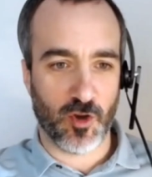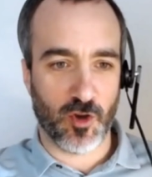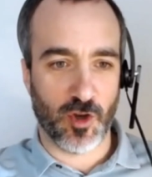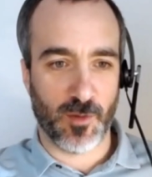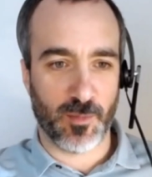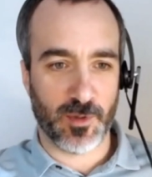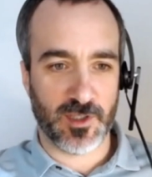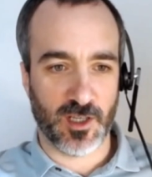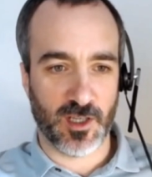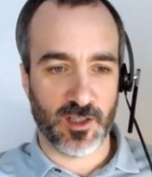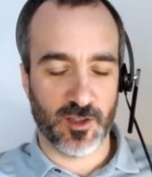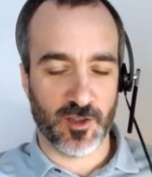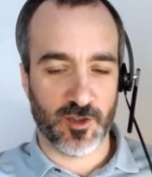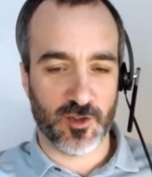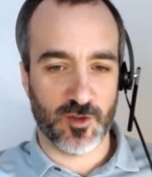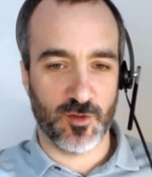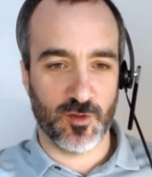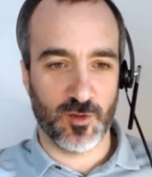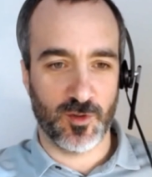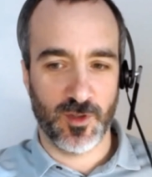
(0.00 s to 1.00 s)
particular
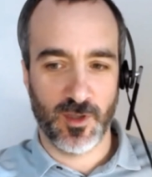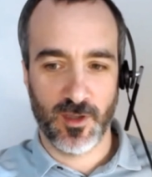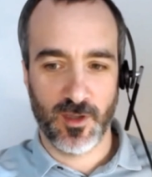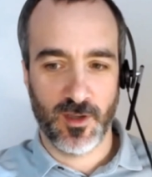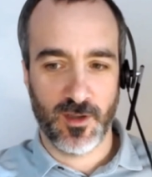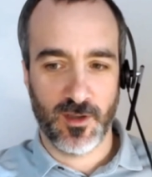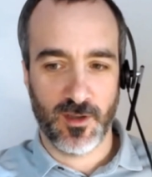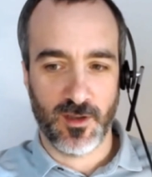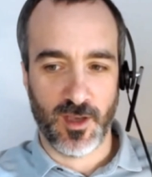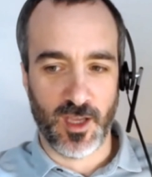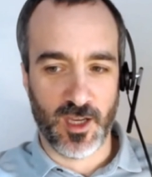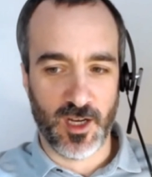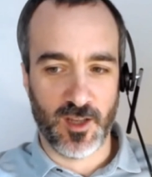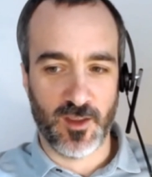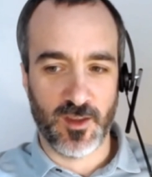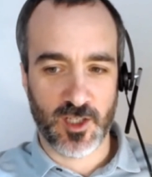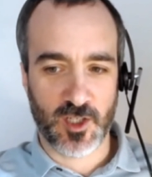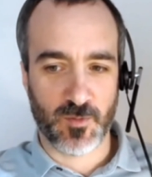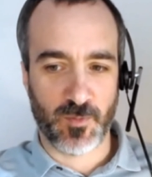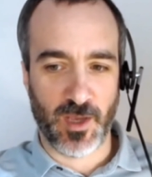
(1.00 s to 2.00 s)
tool. And in this
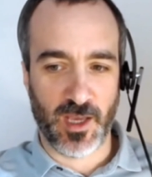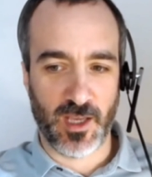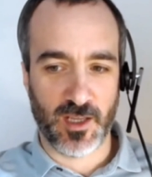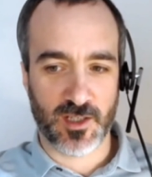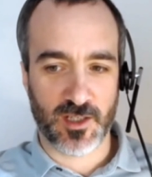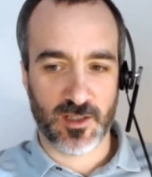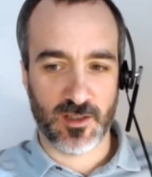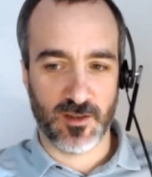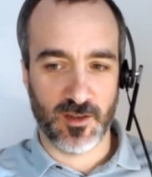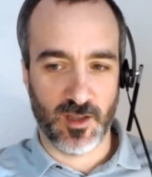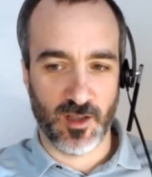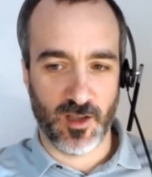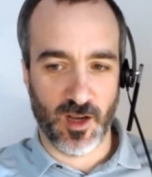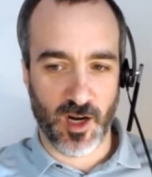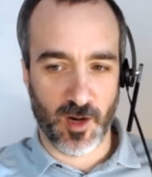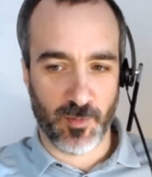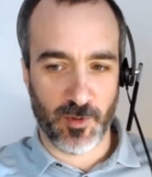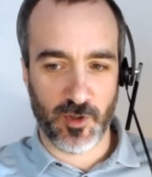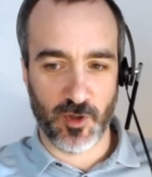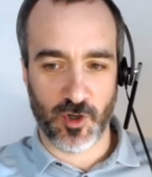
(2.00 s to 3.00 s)
space, our
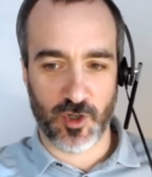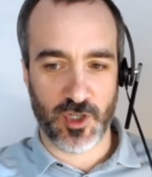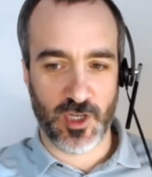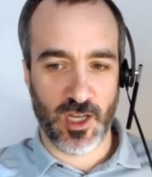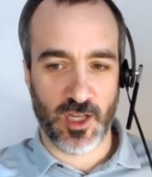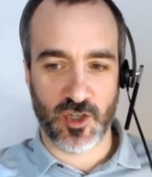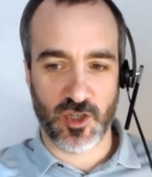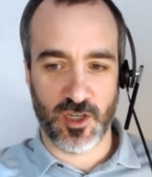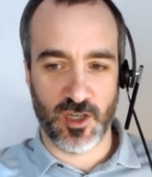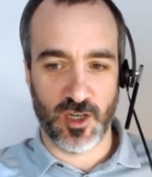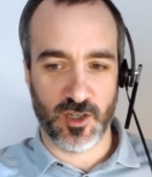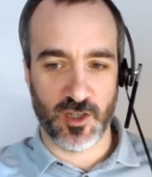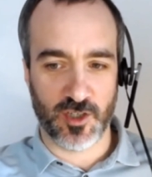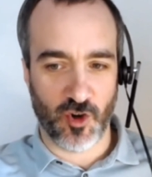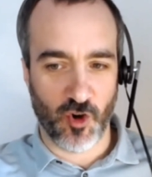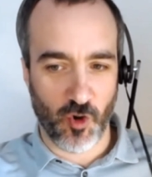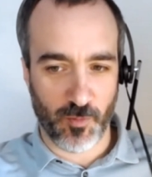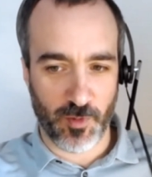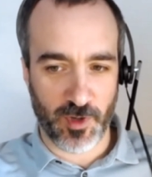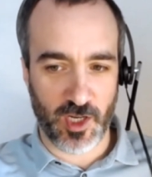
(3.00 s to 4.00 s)
production engineers, our
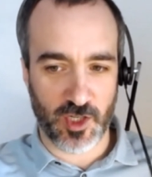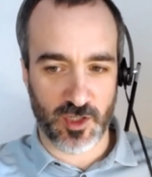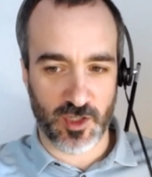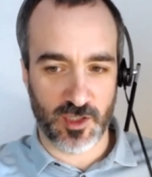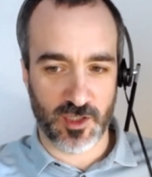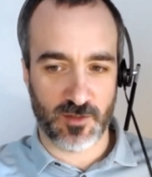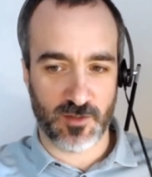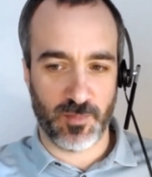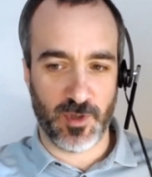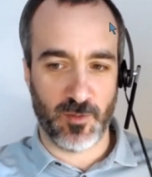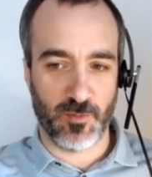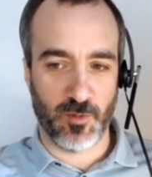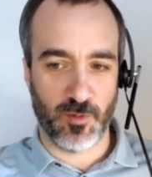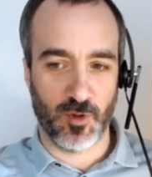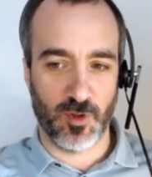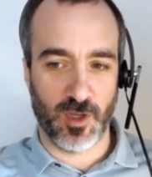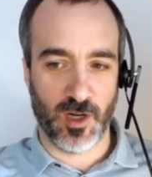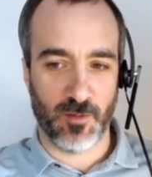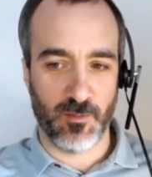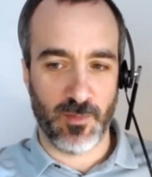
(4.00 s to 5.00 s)
operations people,
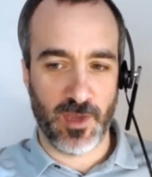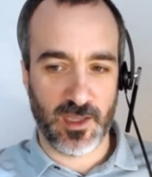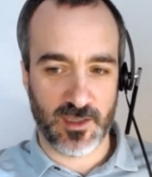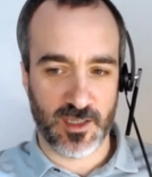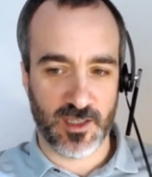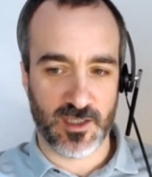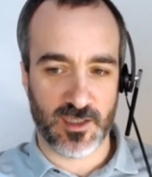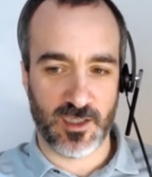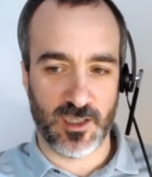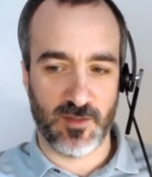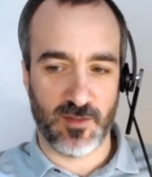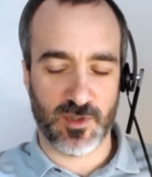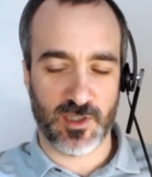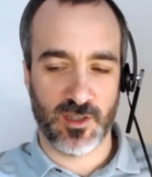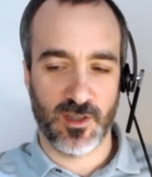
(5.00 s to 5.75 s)
our maintenance teams,